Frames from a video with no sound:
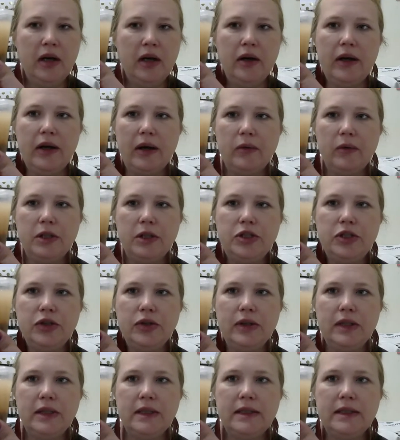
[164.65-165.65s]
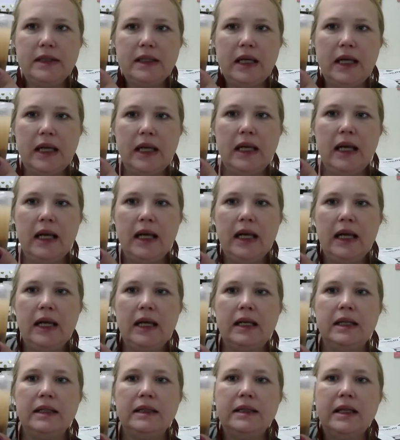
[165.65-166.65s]
Okay, what you can see
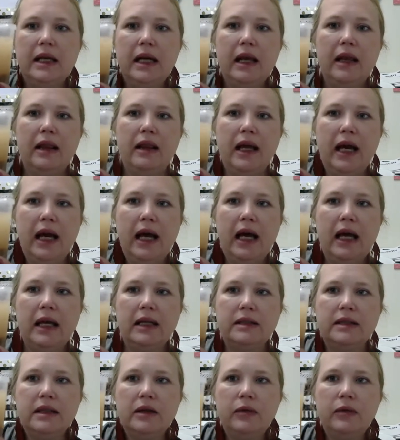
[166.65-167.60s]
is that